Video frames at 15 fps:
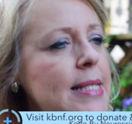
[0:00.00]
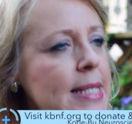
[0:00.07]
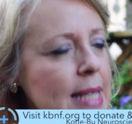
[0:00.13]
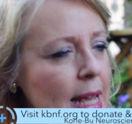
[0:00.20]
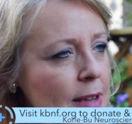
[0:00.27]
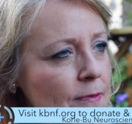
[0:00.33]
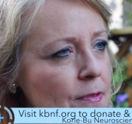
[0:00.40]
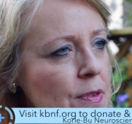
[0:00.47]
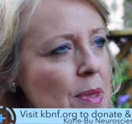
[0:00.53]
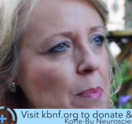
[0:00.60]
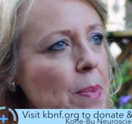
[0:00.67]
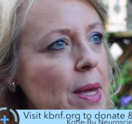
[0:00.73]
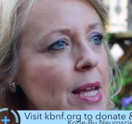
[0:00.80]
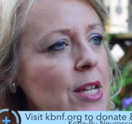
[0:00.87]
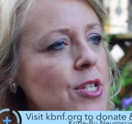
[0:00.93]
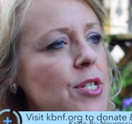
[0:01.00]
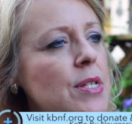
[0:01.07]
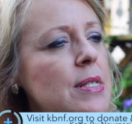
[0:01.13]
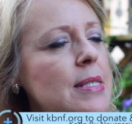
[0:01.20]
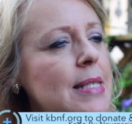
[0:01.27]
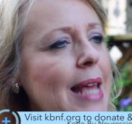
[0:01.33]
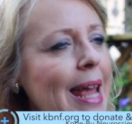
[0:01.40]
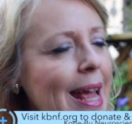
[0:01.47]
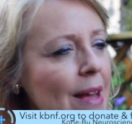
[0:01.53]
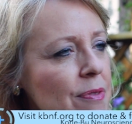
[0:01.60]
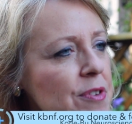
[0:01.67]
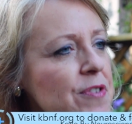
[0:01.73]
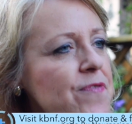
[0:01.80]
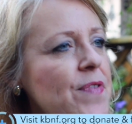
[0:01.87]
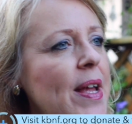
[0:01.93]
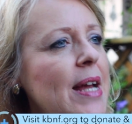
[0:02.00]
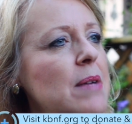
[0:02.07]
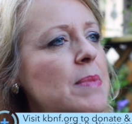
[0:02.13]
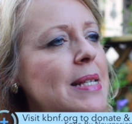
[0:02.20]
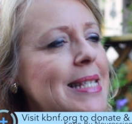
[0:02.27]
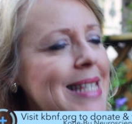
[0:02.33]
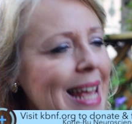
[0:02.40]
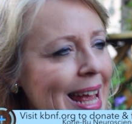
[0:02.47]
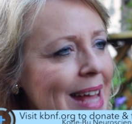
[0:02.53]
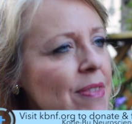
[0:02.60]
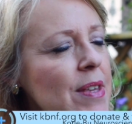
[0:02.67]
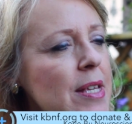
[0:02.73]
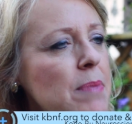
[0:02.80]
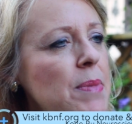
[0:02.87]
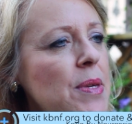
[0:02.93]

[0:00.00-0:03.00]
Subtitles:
safe for the patients and their families and the